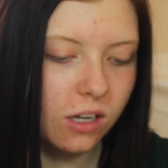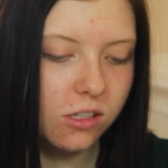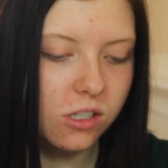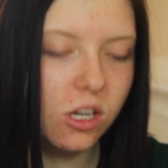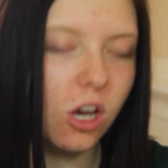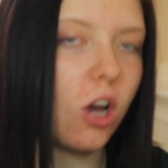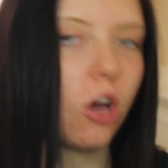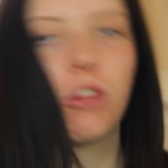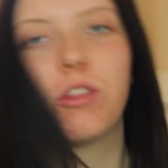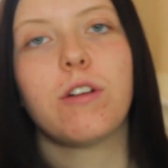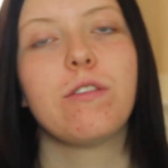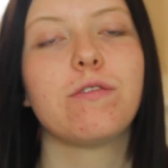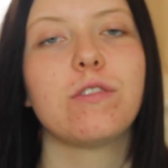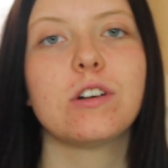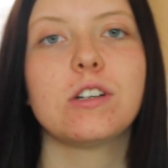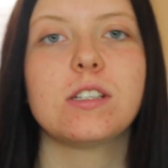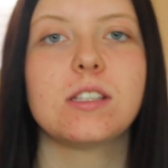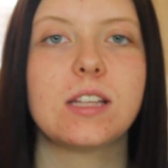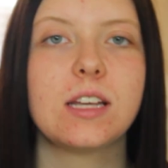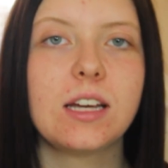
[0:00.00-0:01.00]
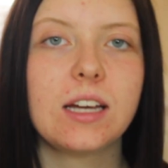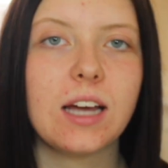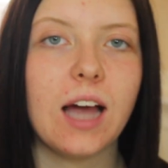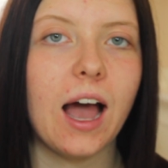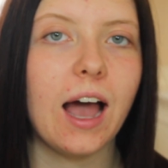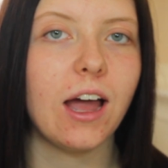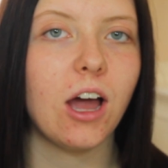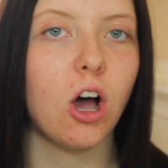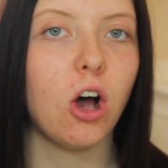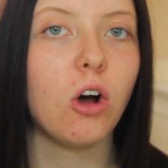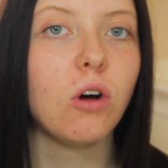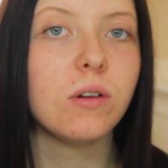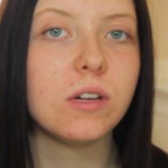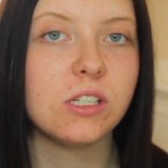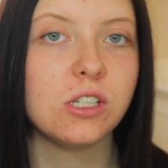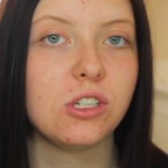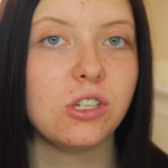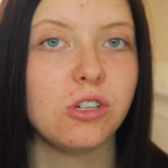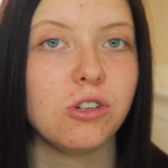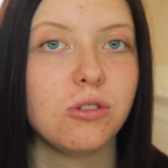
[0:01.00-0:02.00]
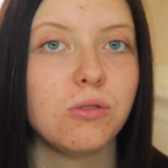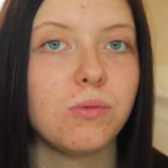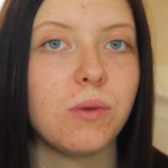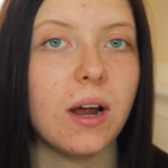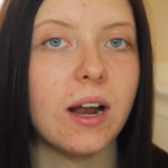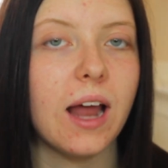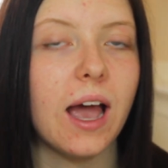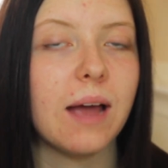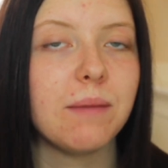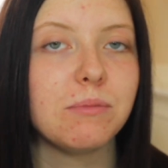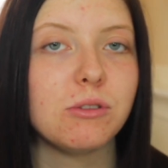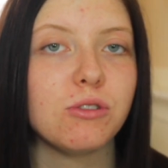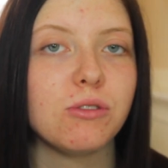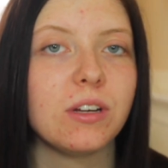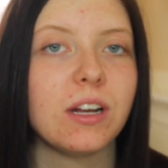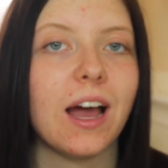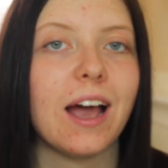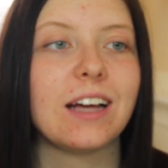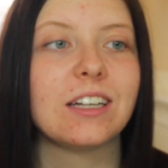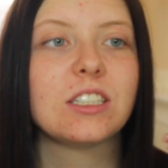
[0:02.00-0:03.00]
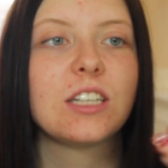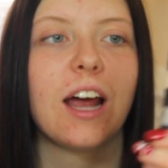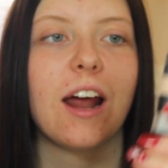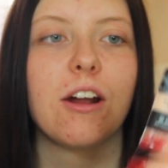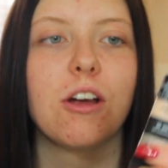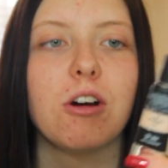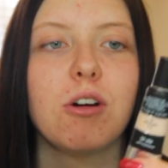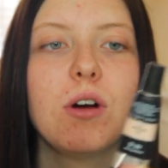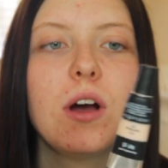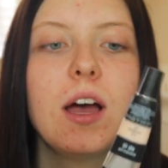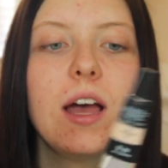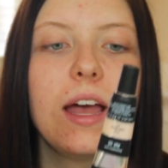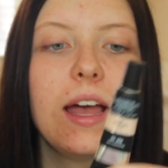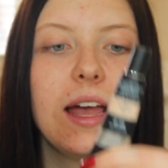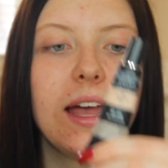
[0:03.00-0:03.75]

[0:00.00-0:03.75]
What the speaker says: So the first thing I always do when I'm doing eyeshadow